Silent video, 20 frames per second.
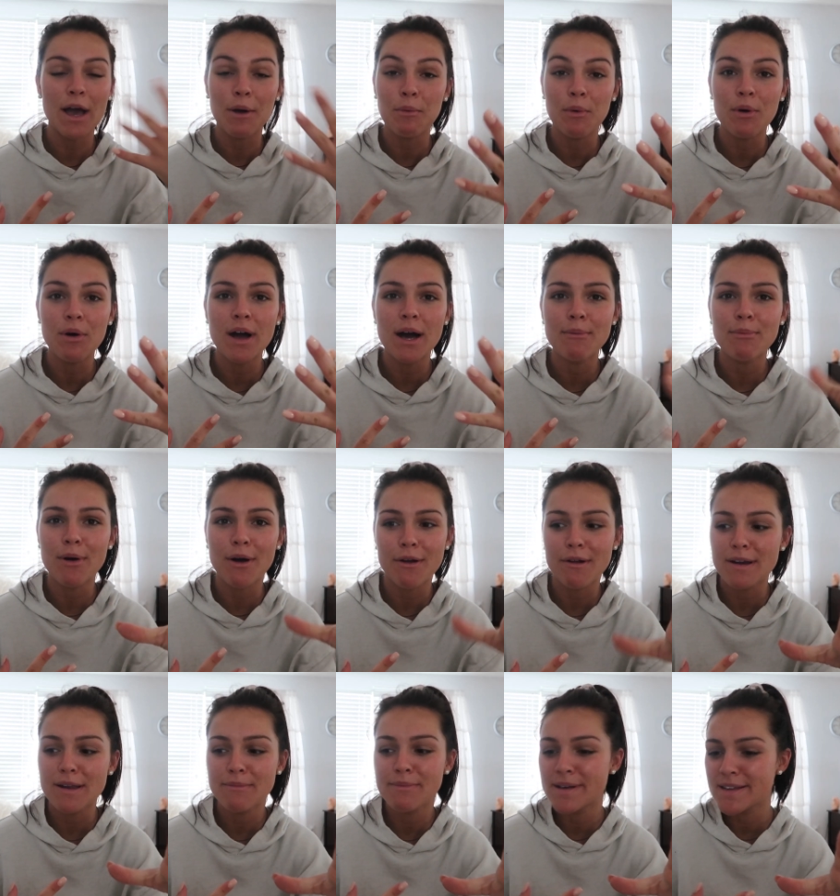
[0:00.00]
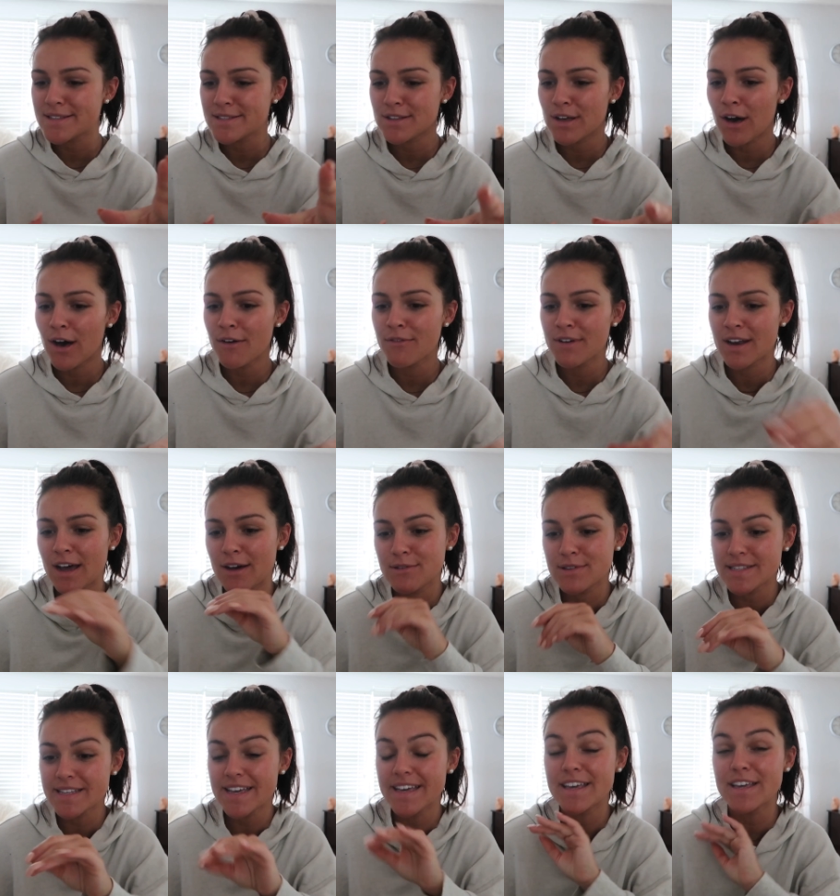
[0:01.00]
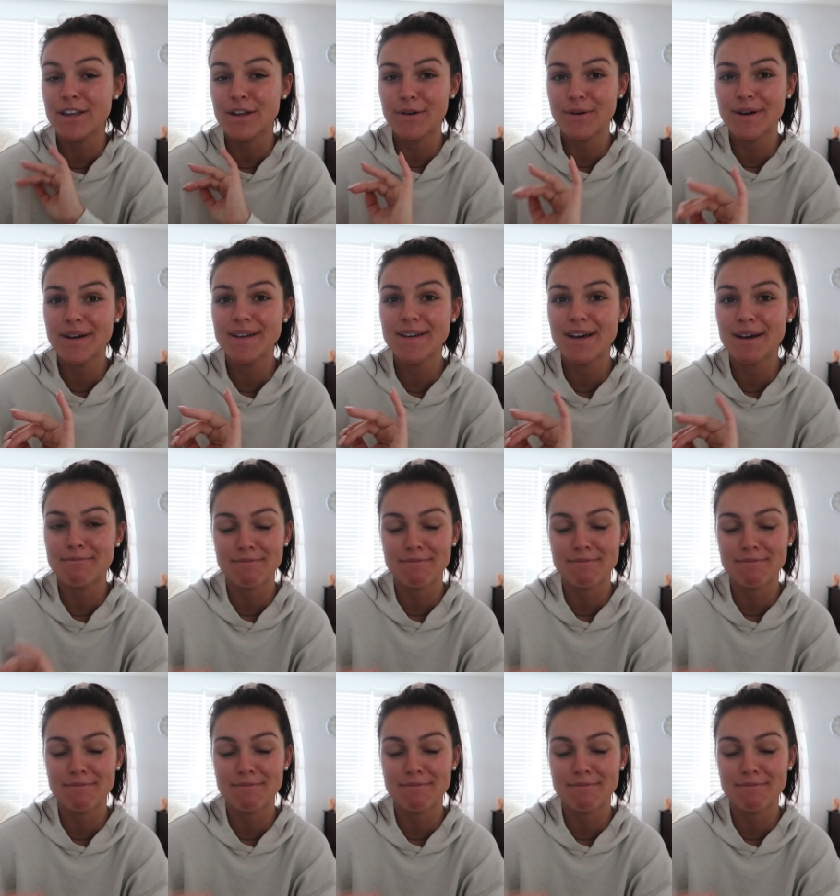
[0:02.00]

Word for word: I woke up already pissed off and I was like, you know what?